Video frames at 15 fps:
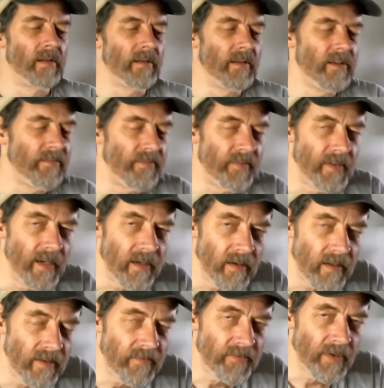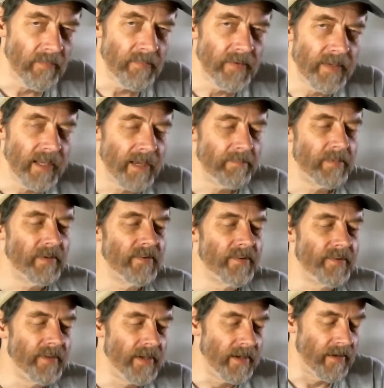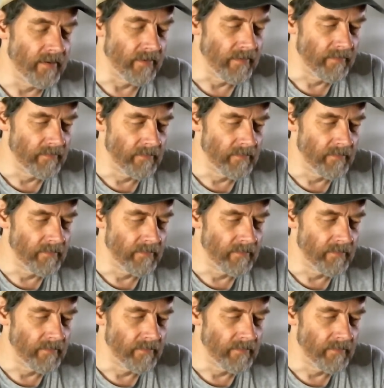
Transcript: If something happened there,